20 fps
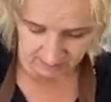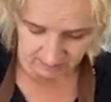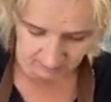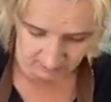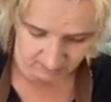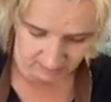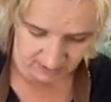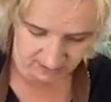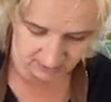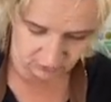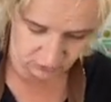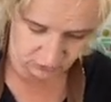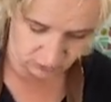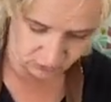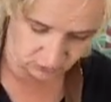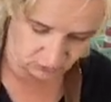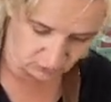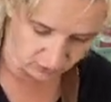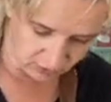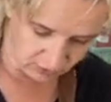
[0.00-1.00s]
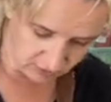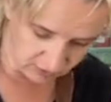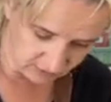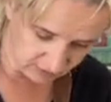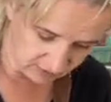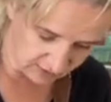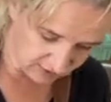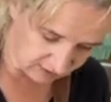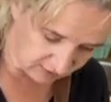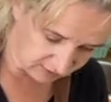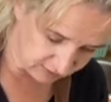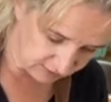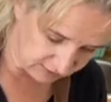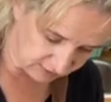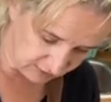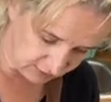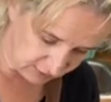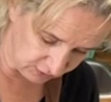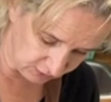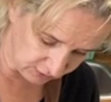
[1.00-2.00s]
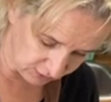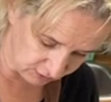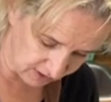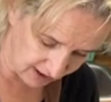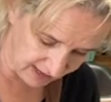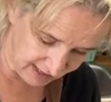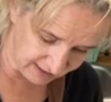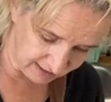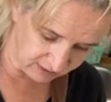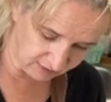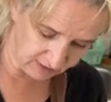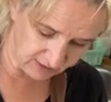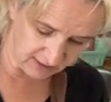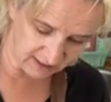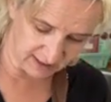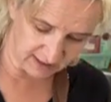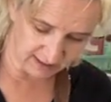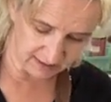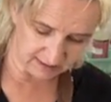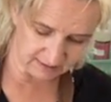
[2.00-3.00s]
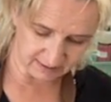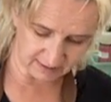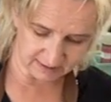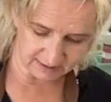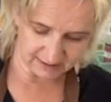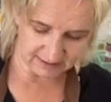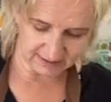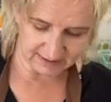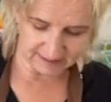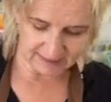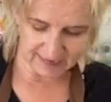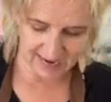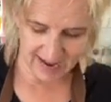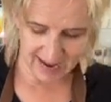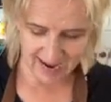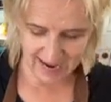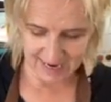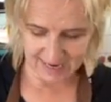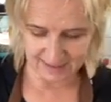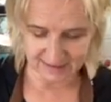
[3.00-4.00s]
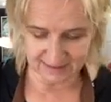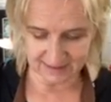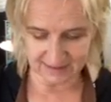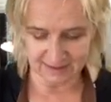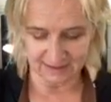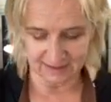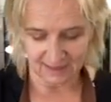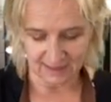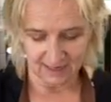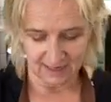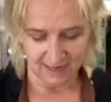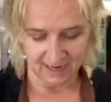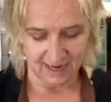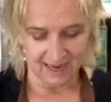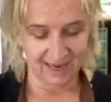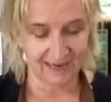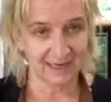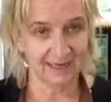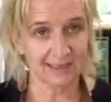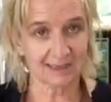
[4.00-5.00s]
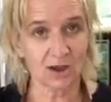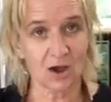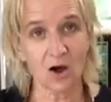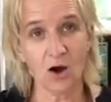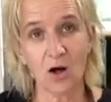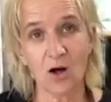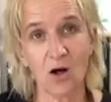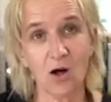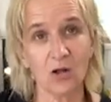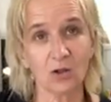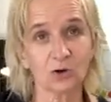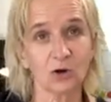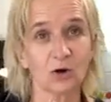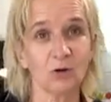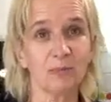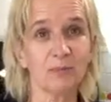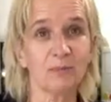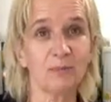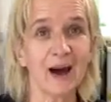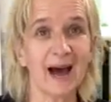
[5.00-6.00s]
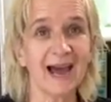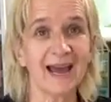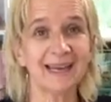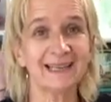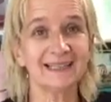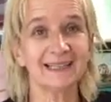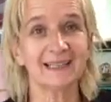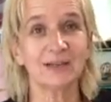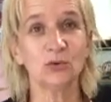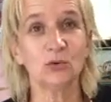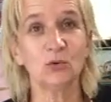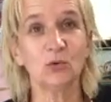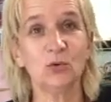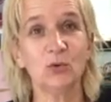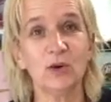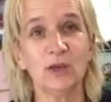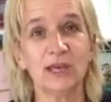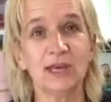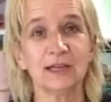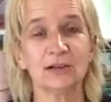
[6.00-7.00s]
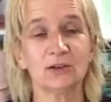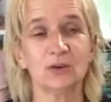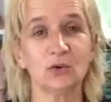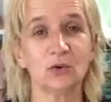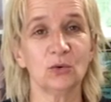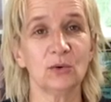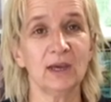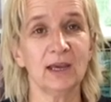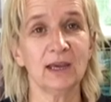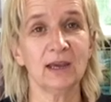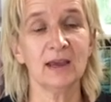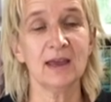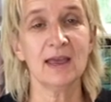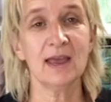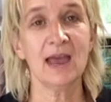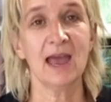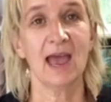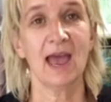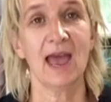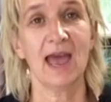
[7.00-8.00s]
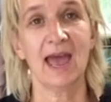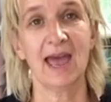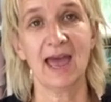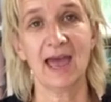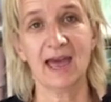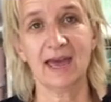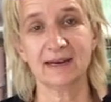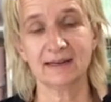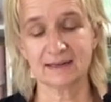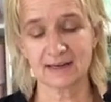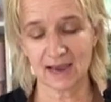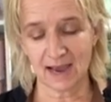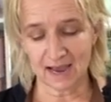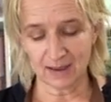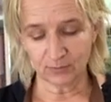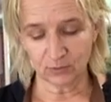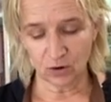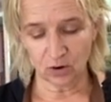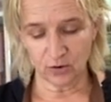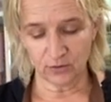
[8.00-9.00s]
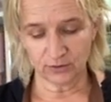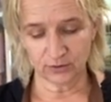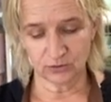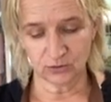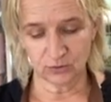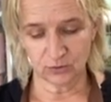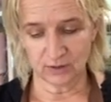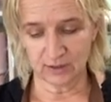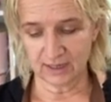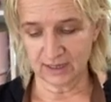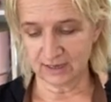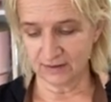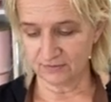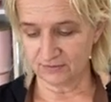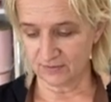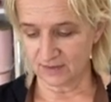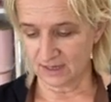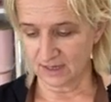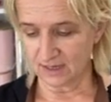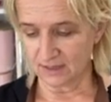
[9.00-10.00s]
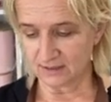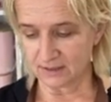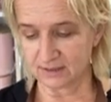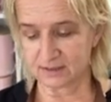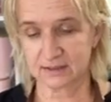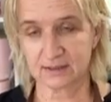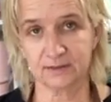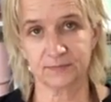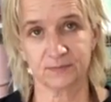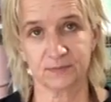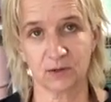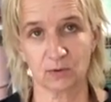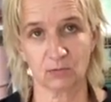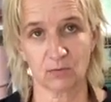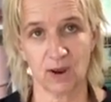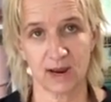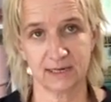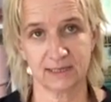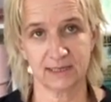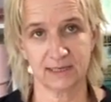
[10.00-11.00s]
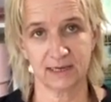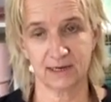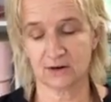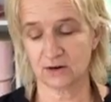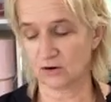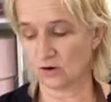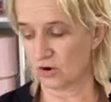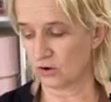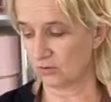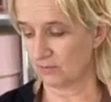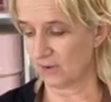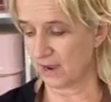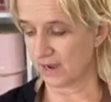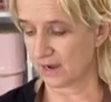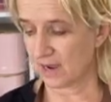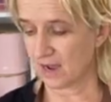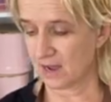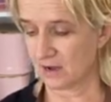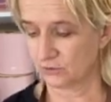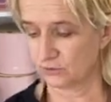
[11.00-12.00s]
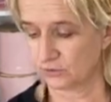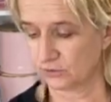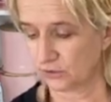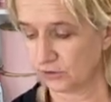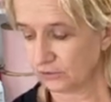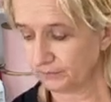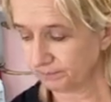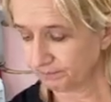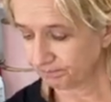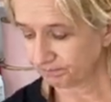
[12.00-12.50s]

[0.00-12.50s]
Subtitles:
Make sure there's no dry ingredients. It's nice and it's all combined and ooey and gooey. And I'm going to leave this right here on my counter.